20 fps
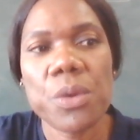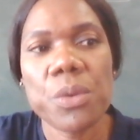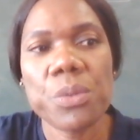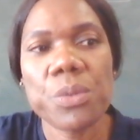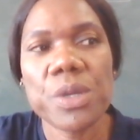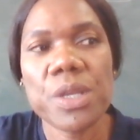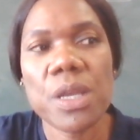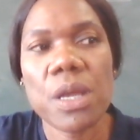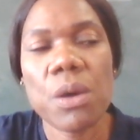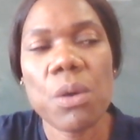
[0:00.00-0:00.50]

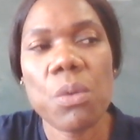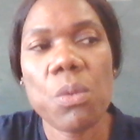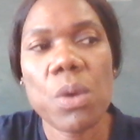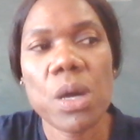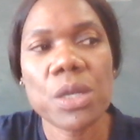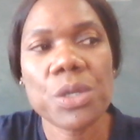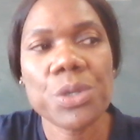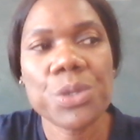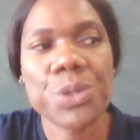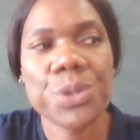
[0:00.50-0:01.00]
we now
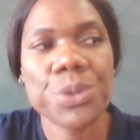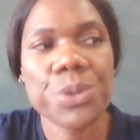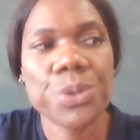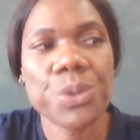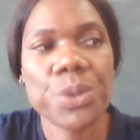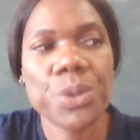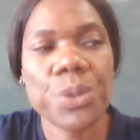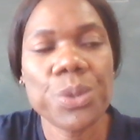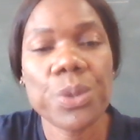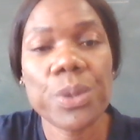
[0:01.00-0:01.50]
want
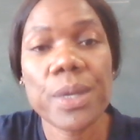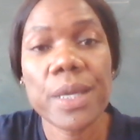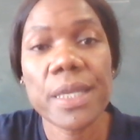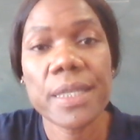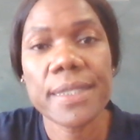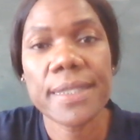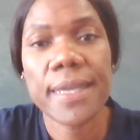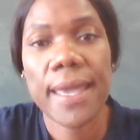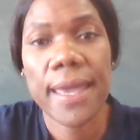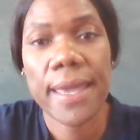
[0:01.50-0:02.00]
to look
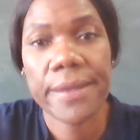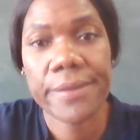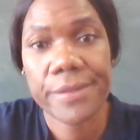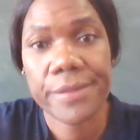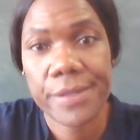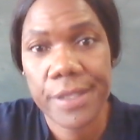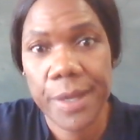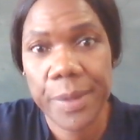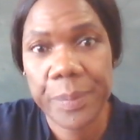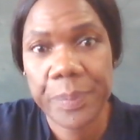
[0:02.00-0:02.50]
at
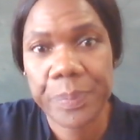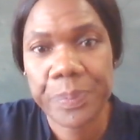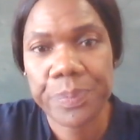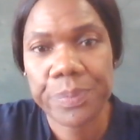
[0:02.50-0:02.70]
cancer.